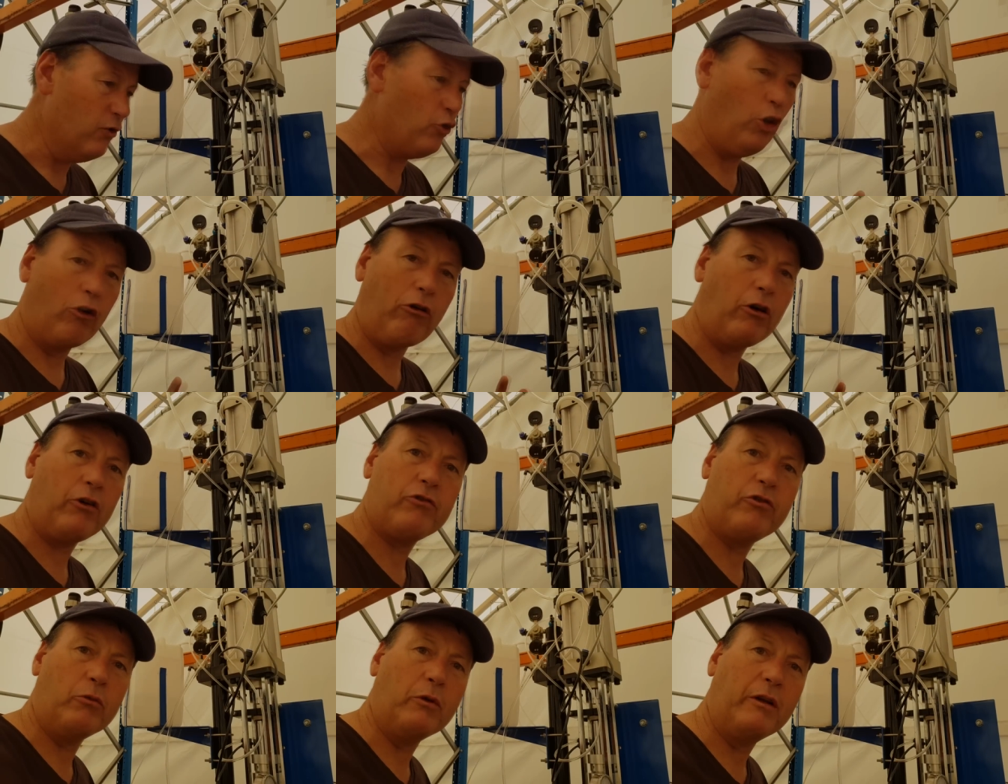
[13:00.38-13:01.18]

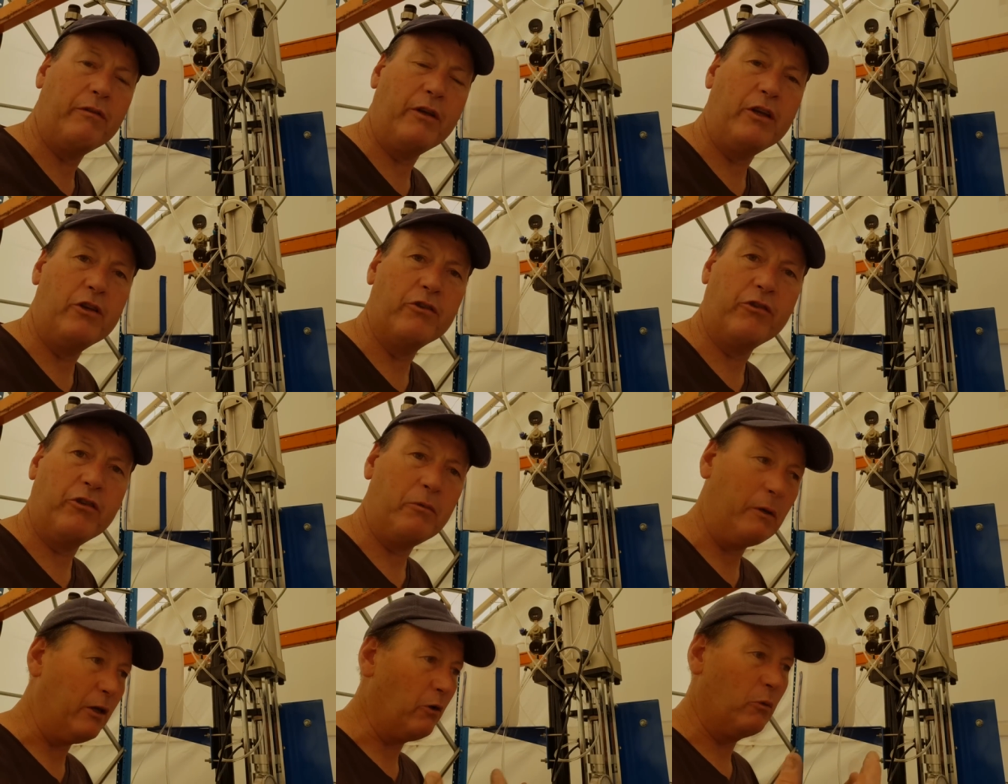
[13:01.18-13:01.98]
Norox, or whatever you're
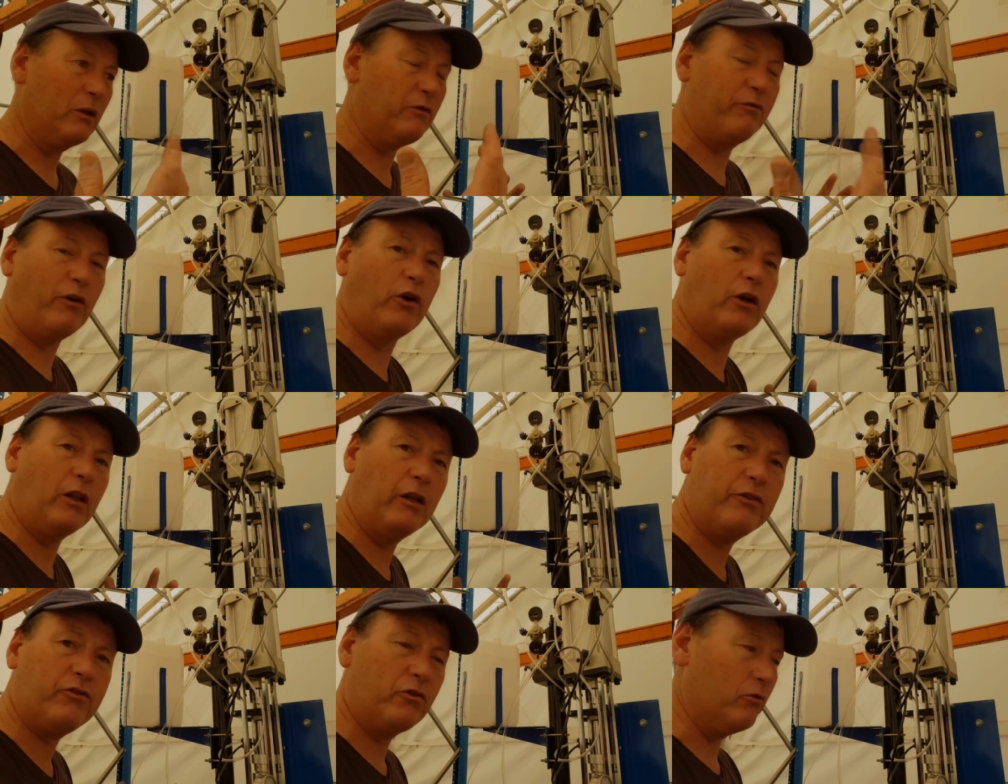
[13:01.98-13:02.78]
using, depending on whether it's
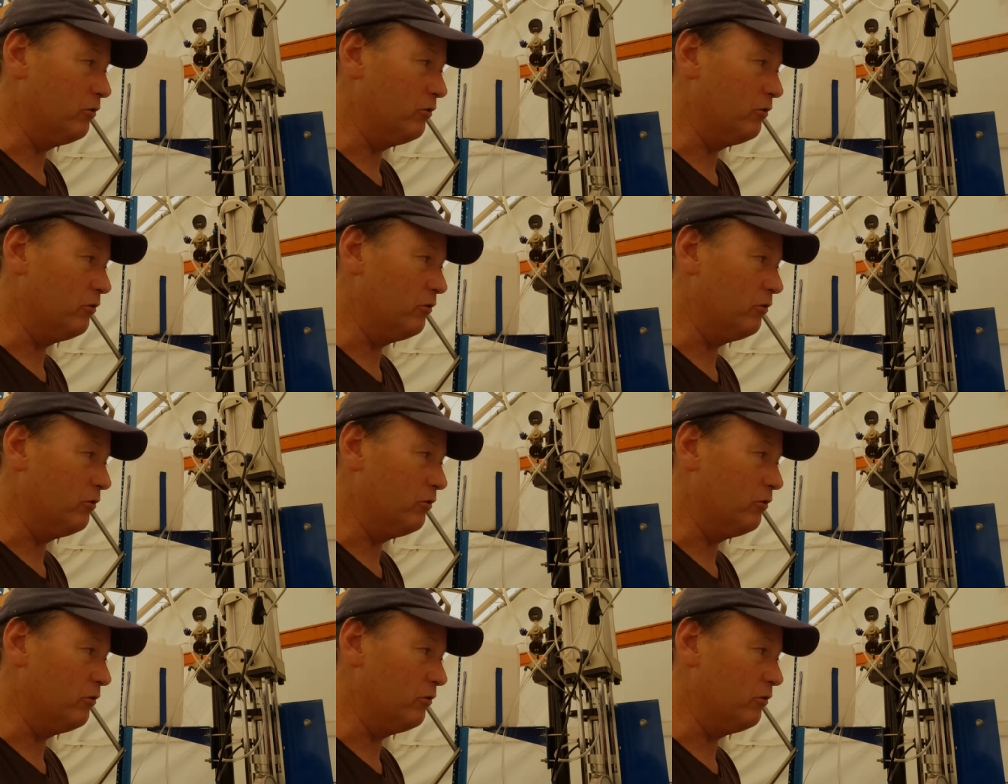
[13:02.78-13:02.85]
vinyl ester